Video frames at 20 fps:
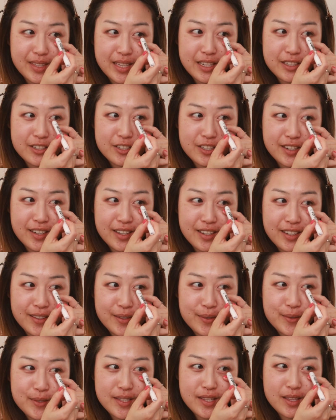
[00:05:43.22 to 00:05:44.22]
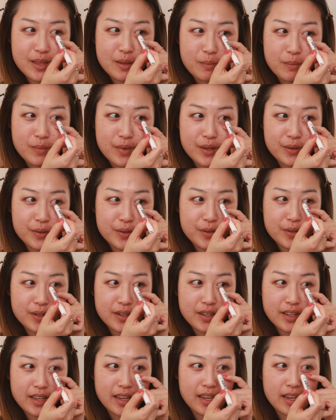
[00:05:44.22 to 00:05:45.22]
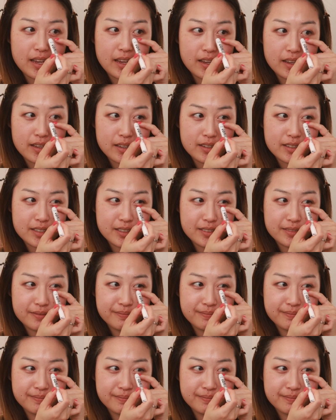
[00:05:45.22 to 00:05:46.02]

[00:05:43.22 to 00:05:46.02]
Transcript: And she kind of goes in the middle and